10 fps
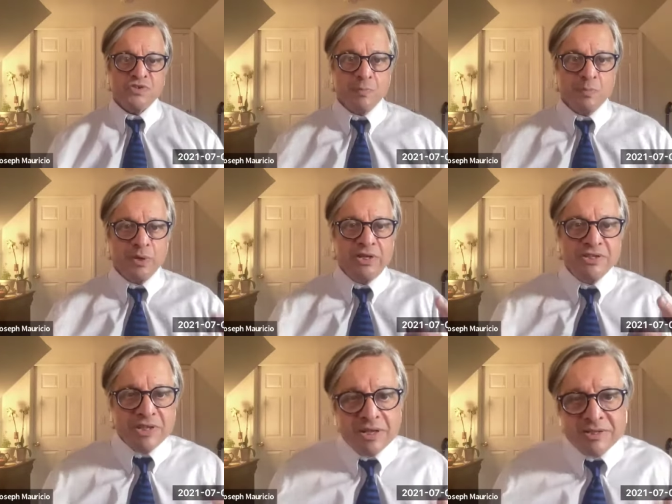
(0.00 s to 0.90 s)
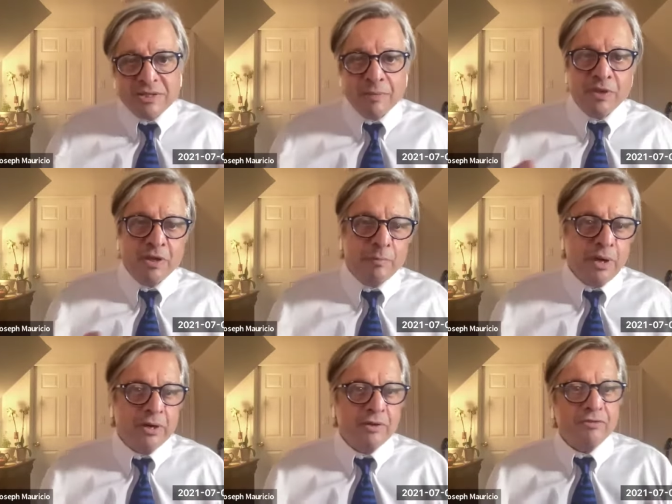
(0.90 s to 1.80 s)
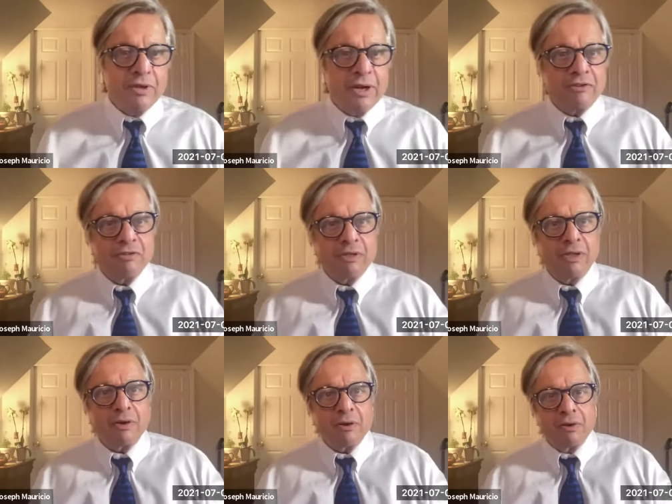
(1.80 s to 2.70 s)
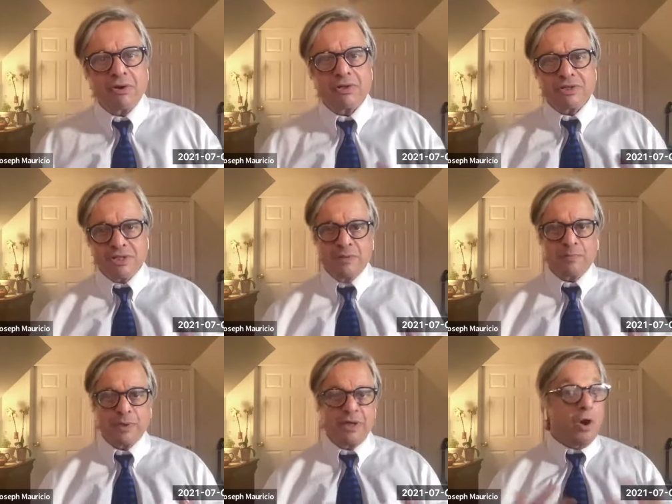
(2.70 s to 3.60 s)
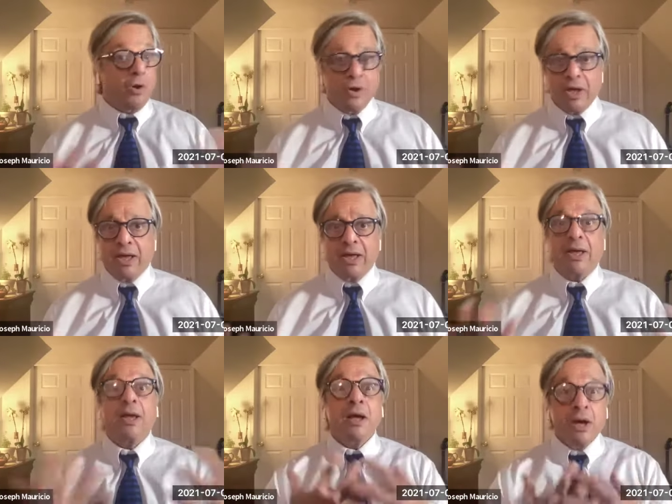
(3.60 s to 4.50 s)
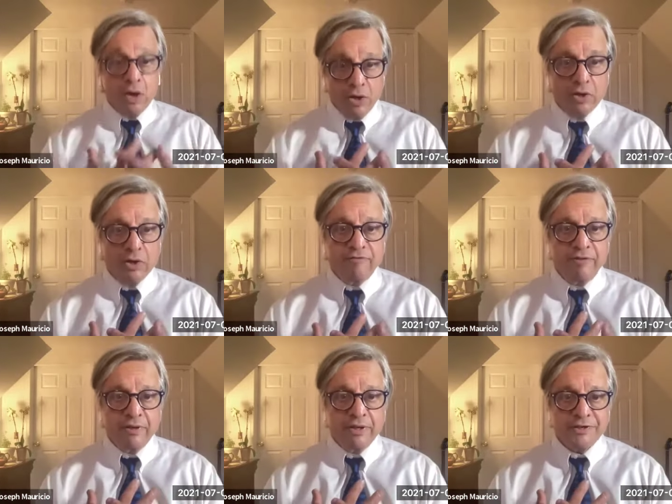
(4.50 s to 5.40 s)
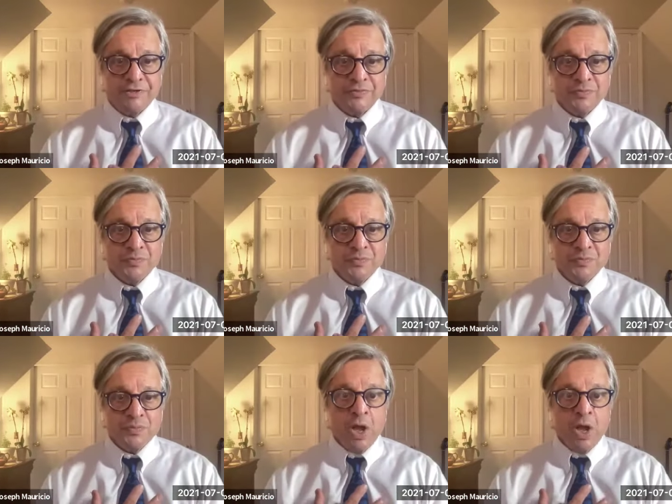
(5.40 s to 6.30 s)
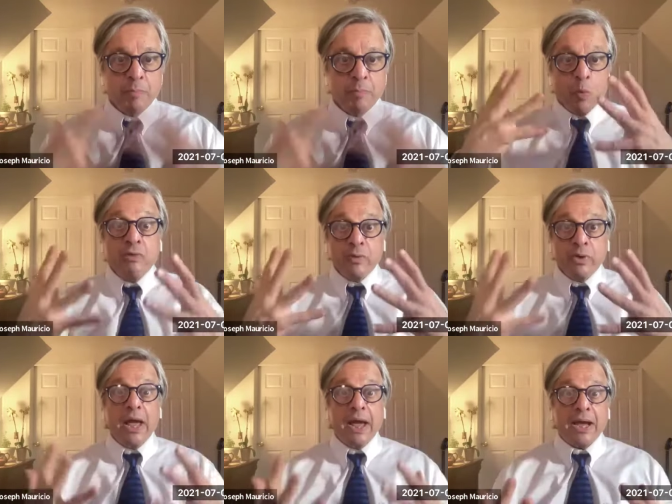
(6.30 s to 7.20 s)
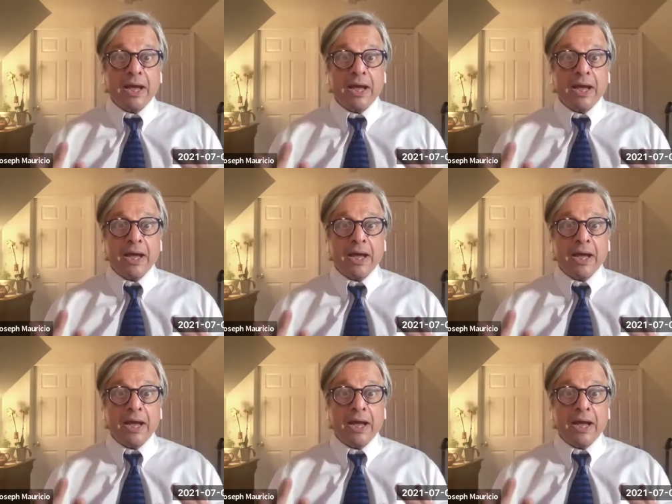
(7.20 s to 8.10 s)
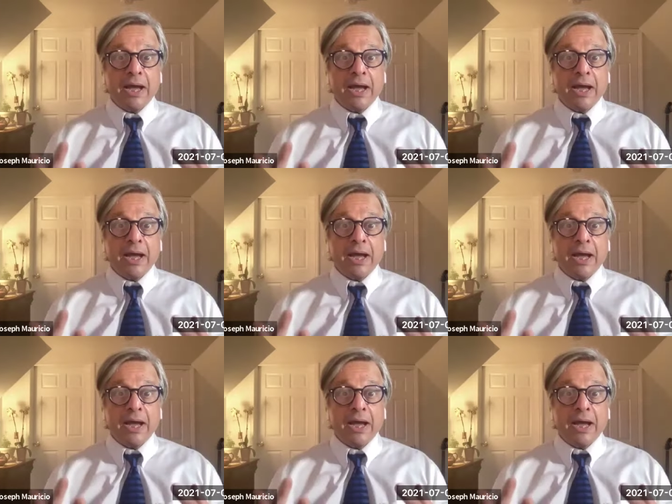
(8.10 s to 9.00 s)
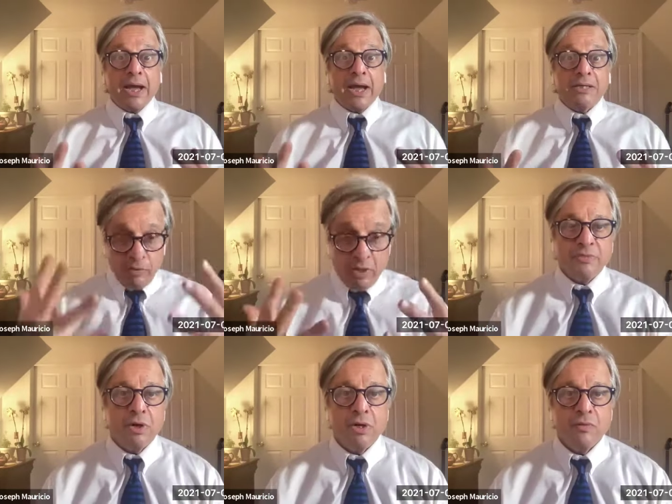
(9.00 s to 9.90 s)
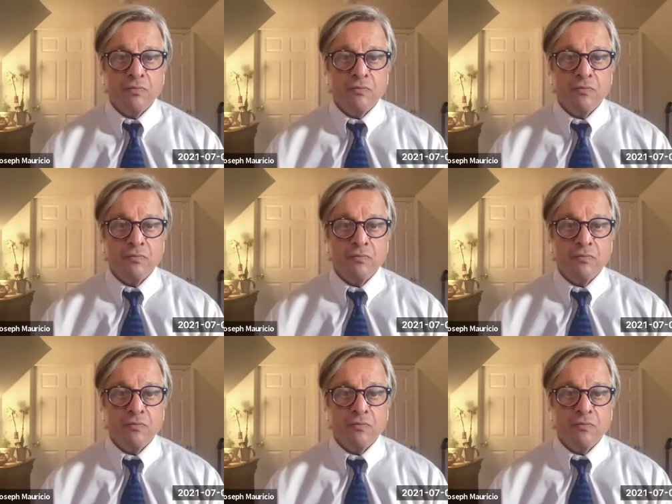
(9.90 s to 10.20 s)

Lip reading: Somebody said something about us that actually hurt deeply, okay, hurt our feelings. But we react as though we were stabbed in the heart.